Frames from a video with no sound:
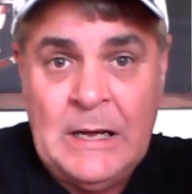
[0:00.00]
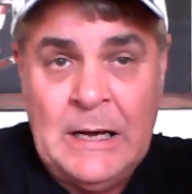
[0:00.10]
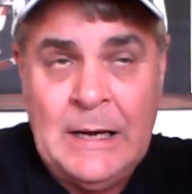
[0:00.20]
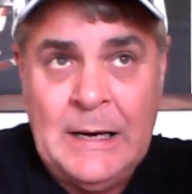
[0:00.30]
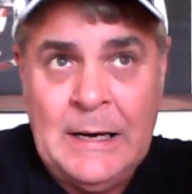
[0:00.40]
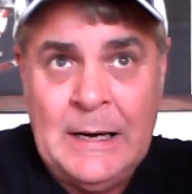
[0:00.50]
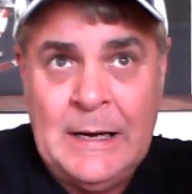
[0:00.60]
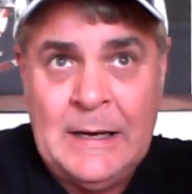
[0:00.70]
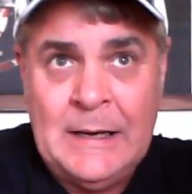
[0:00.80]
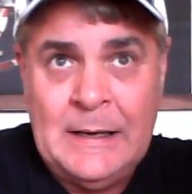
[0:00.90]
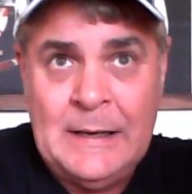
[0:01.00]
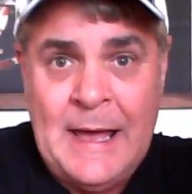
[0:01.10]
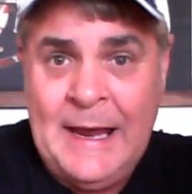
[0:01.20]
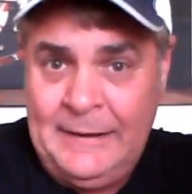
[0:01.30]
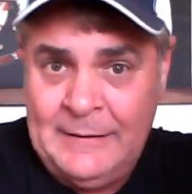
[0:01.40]
run.
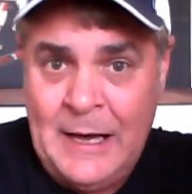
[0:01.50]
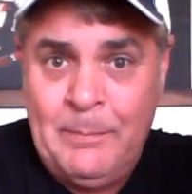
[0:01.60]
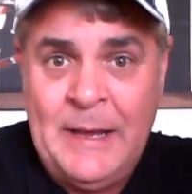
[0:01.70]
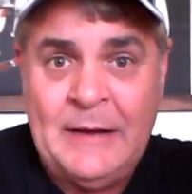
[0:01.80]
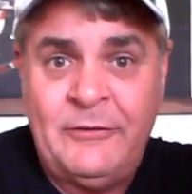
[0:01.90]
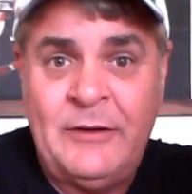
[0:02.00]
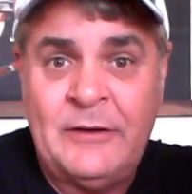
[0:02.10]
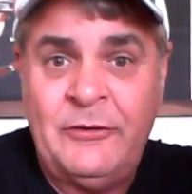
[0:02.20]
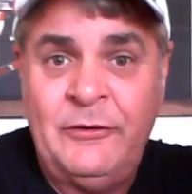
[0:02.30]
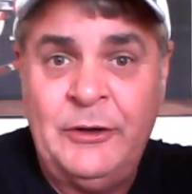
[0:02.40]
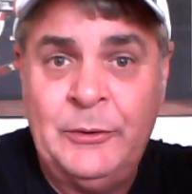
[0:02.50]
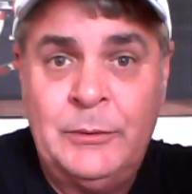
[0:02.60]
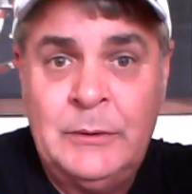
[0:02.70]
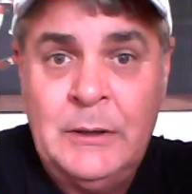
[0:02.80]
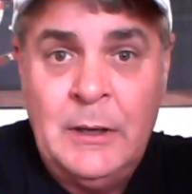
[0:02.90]
8 top picks, 6-2
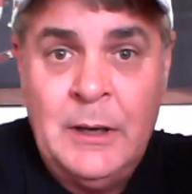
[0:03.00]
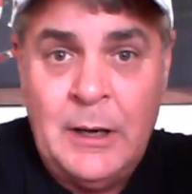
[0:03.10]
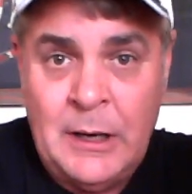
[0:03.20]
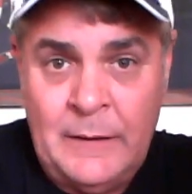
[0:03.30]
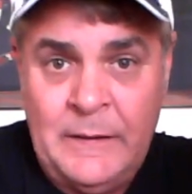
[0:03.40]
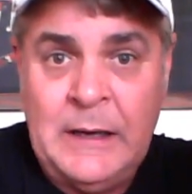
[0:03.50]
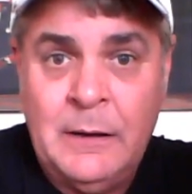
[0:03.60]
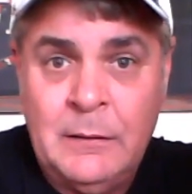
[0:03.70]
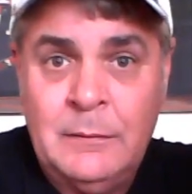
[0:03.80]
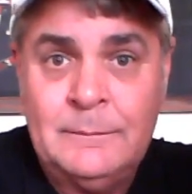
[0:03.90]
on the year.